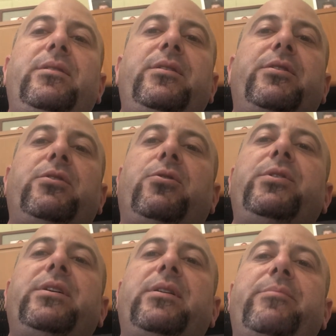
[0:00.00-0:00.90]
you're
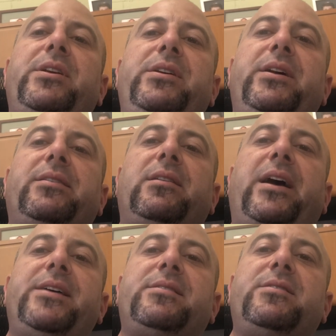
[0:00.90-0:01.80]
golden. I mean, you get the
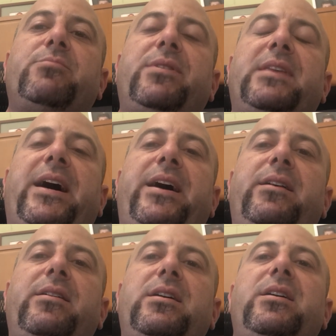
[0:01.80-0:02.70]
license with
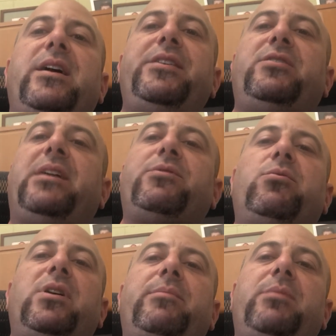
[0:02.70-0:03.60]
that, and you don't have to
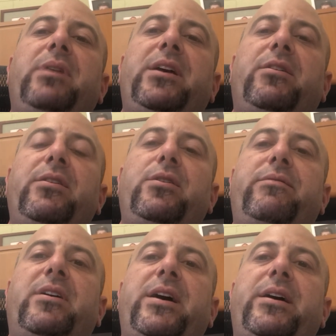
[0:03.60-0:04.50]
worry about paying all the
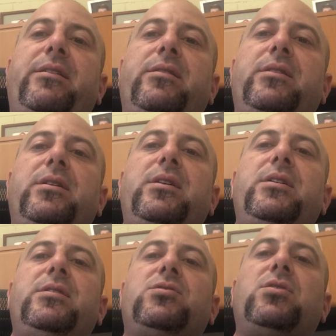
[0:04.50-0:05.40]
overhead.
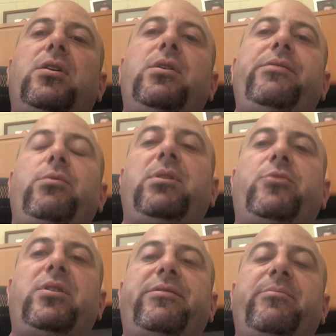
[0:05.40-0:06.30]
So if you want
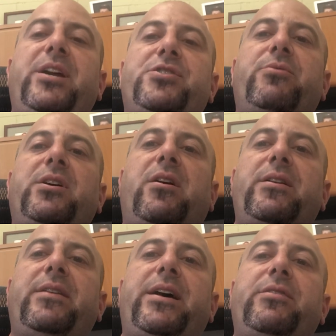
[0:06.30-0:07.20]
more information
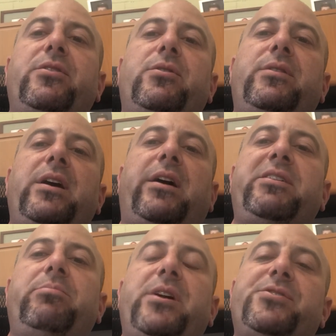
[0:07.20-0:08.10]
regarding that, go to the
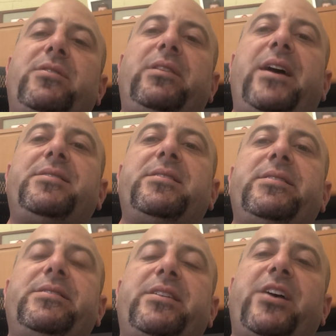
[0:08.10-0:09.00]
occupational
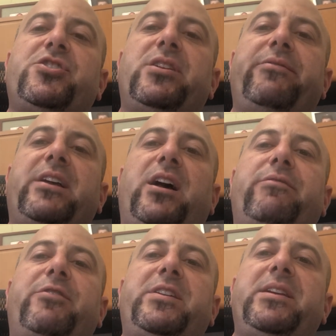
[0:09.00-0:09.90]
licensing section of the
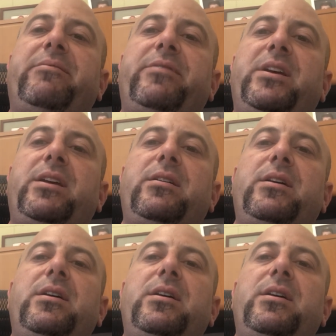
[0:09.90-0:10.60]
California DMV.